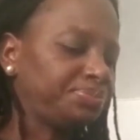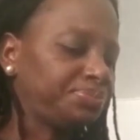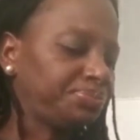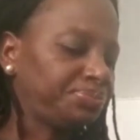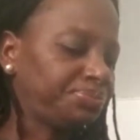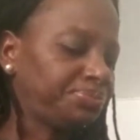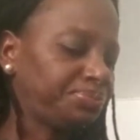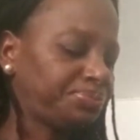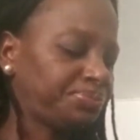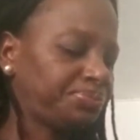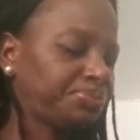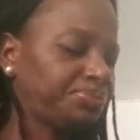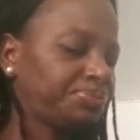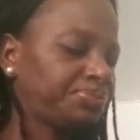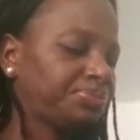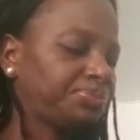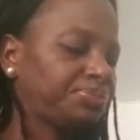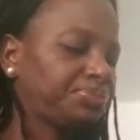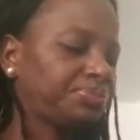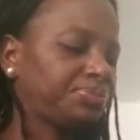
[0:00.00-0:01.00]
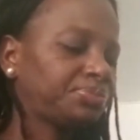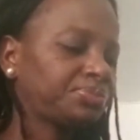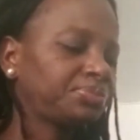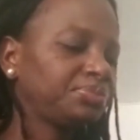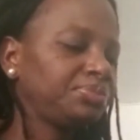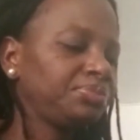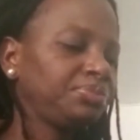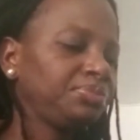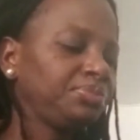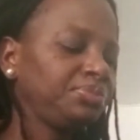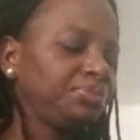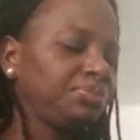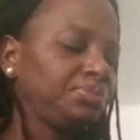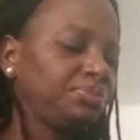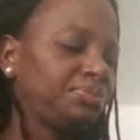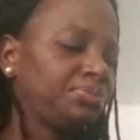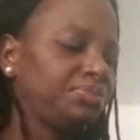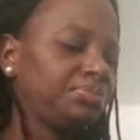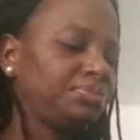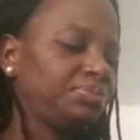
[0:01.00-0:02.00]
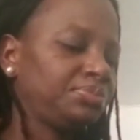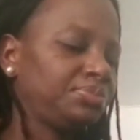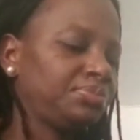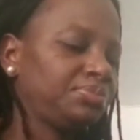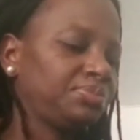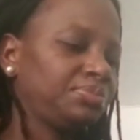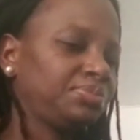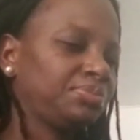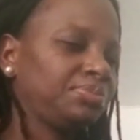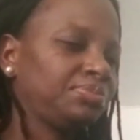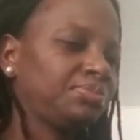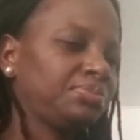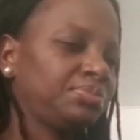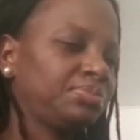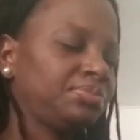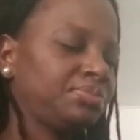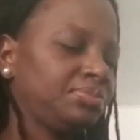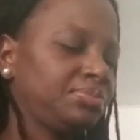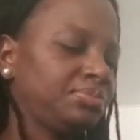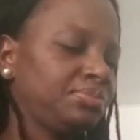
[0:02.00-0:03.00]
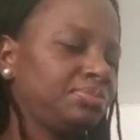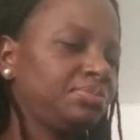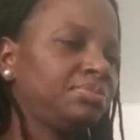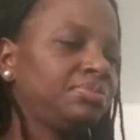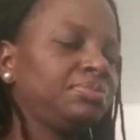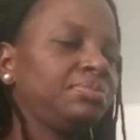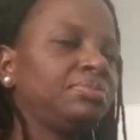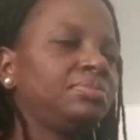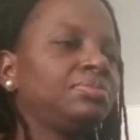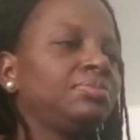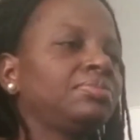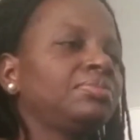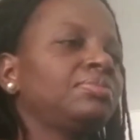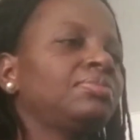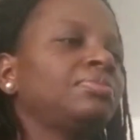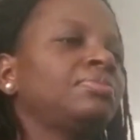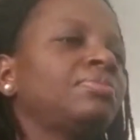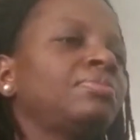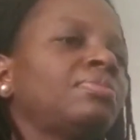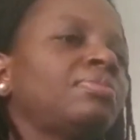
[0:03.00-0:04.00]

(no one is talking)